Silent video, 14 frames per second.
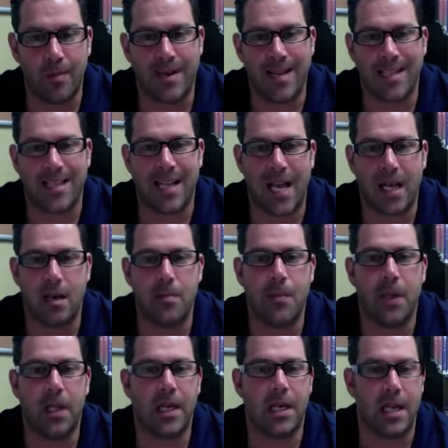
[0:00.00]
it's the
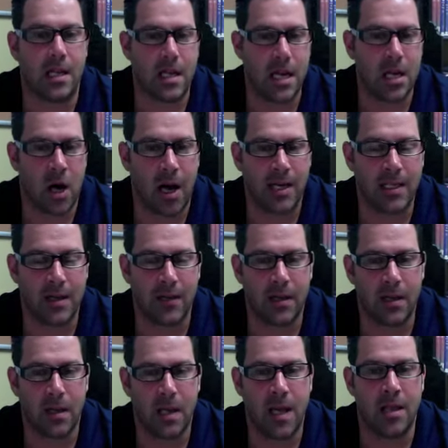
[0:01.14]
inability to detox it
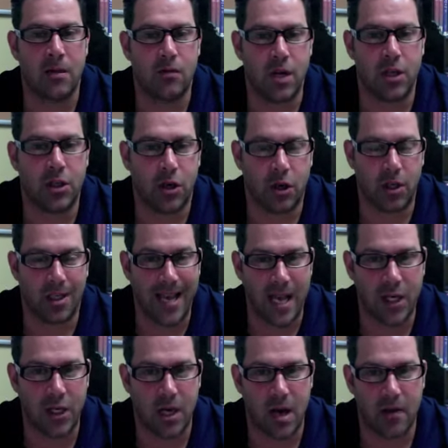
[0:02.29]
and the
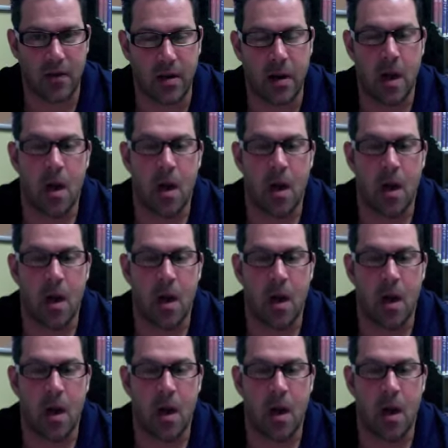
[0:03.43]
recirculation of it,